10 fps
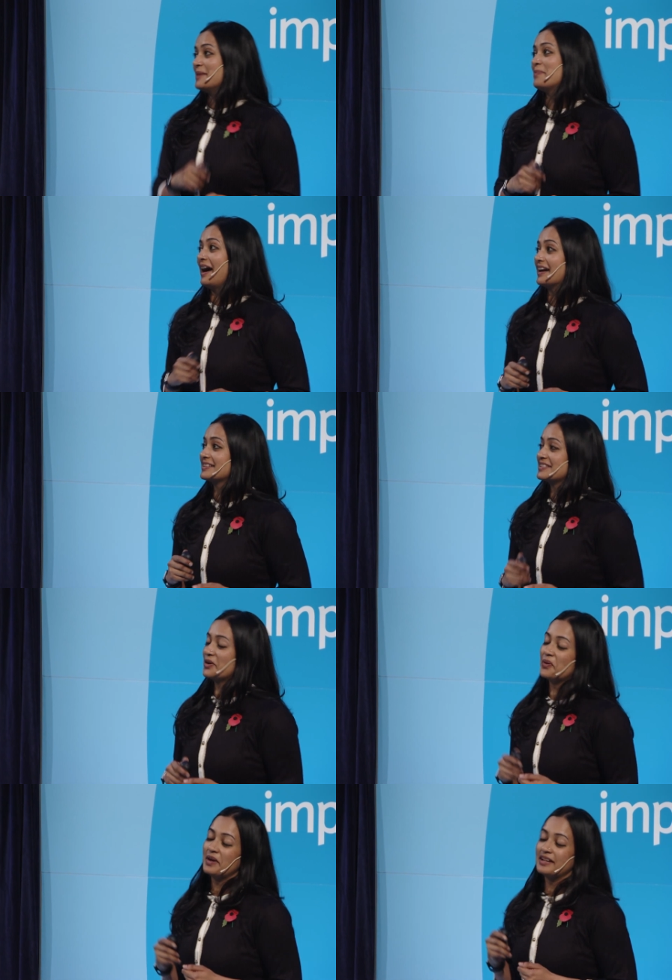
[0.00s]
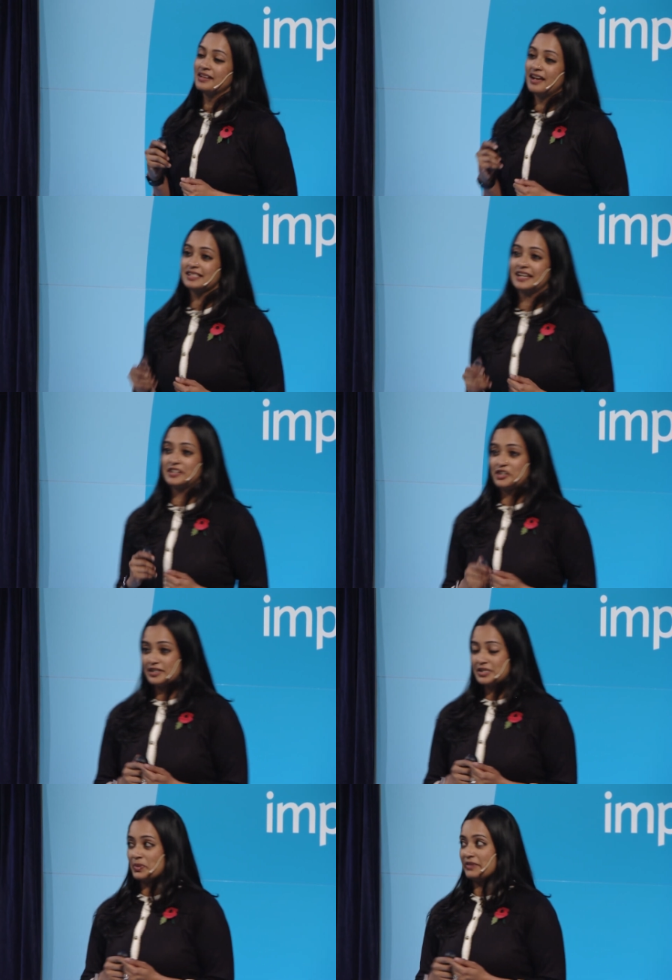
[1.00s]
impact. So in the last ten
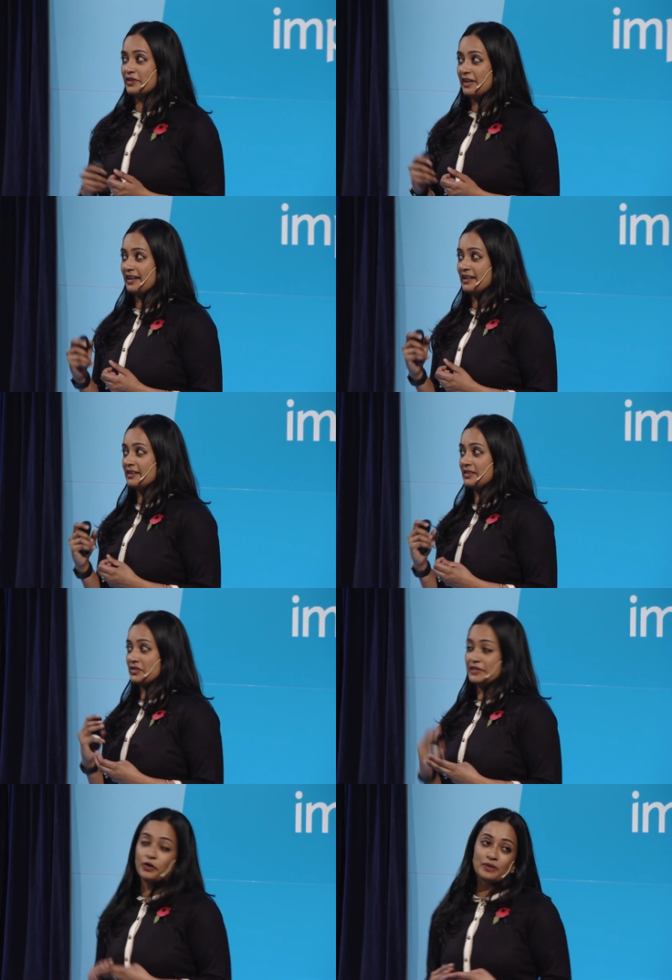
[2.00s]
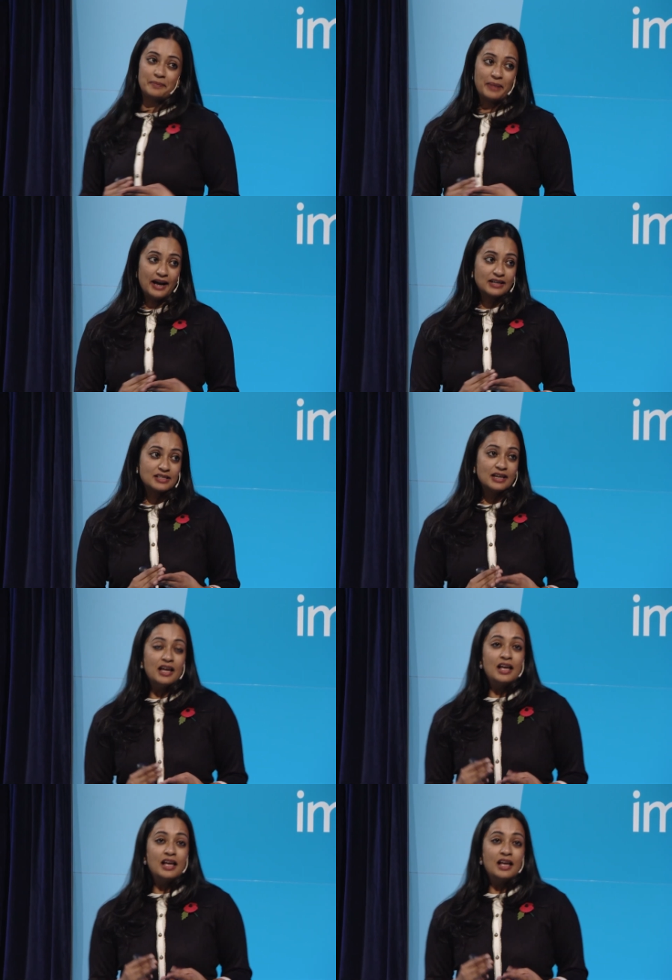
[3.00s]
years, we've created threefold impact.